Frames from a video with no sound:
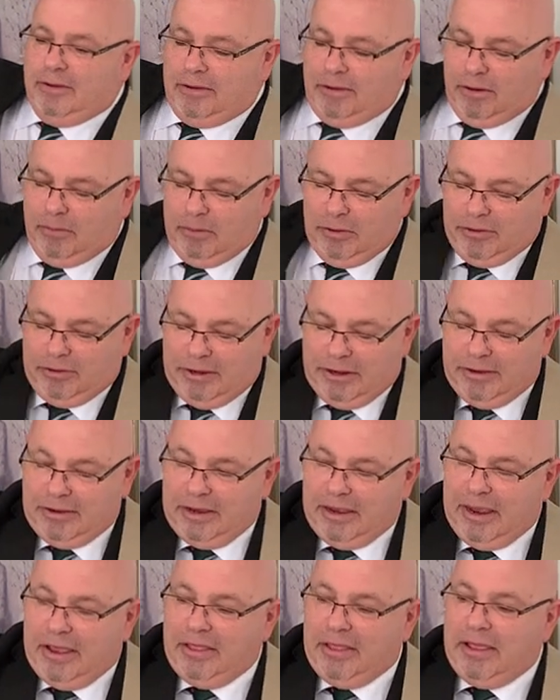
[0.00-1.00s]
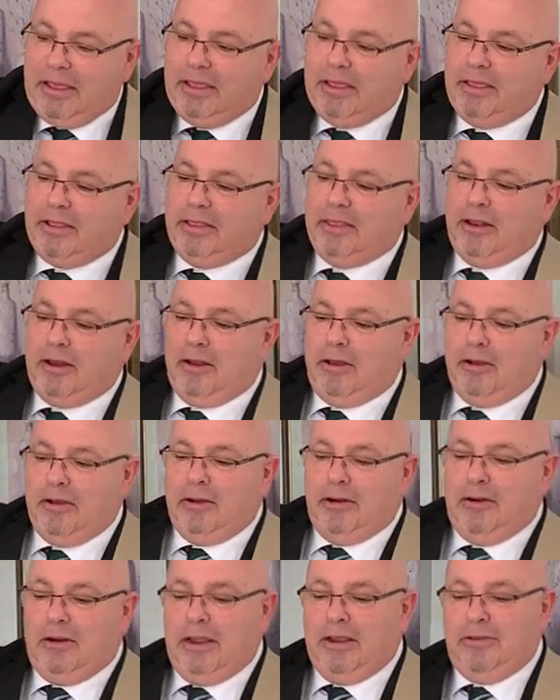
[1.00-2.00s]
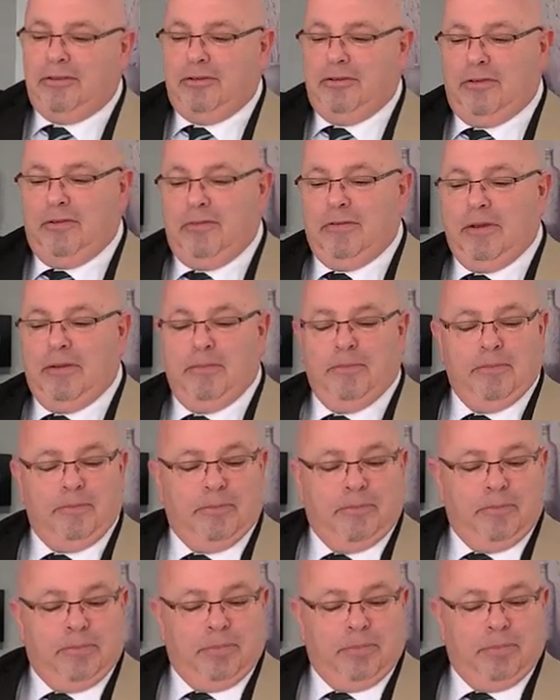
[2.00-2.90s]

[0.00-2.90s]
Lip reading: So we'll sing together, "The Longer I Serve Him."